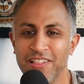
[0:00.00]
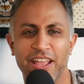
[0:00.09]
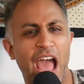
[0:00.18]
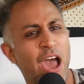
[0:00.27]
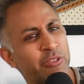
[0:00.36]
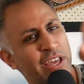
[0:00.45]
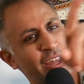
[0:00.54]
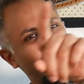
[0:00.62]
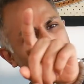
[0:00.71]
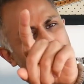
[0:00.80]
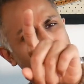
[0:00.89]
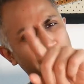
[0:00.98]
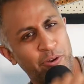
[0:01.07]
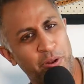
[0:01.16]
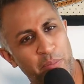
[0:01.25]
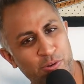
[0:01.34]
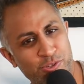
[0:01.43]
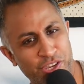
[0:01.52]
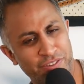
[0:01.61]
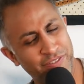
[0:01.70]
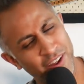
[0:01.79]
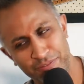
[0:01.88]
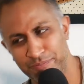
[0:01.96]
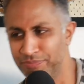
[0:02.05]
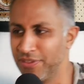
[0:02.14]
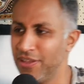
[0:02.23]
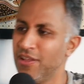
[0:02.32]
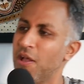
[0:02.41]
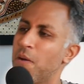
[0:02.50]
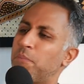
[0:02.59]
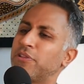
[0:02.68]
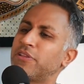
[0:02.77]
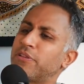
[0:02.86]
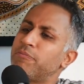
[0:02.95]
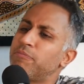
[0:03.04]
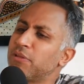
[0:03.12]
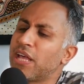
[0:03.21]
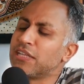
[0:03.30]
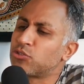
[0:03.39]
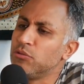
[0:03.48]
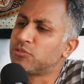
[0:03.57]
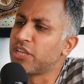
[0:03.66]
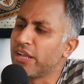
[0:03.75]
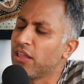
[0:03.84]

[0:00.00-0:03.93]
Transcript: Like, how'd they get a Confederate emoji? But that's what I'm saying.